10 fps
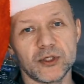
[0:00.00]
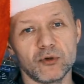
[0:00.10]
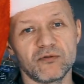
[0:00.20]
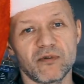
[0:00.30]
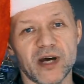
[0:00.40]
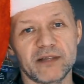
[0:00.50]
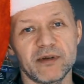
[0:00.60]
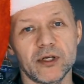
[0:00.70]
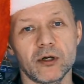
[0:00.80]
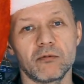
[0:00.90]
tuned for that
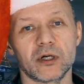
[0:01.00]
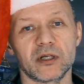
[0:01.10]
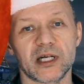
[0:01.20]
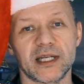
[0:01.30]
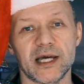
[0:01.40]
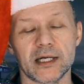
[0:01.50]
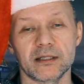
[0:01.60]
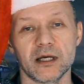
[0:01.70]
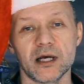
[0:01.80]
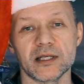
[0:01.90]
video. We're gonna connect
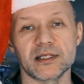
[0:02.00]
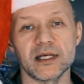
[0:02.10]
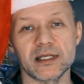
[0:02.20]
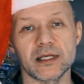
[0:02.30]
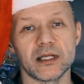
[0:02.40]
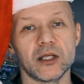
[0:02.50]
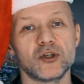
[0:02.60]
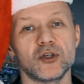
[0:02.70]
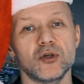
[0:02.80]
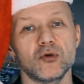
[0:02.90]

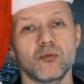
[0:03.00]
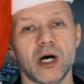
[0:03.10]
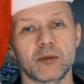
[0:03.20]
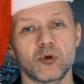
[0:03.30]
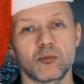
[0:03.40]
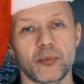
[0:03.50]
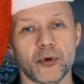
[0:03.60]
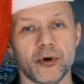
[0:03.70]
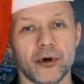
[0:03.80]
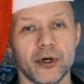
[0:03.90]
16-inch new MacBook
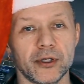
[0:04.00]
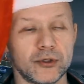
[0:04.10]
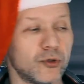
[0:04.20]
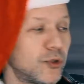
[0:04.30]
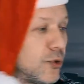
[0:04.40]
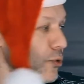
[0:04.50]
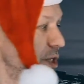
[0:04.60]
Pro to 2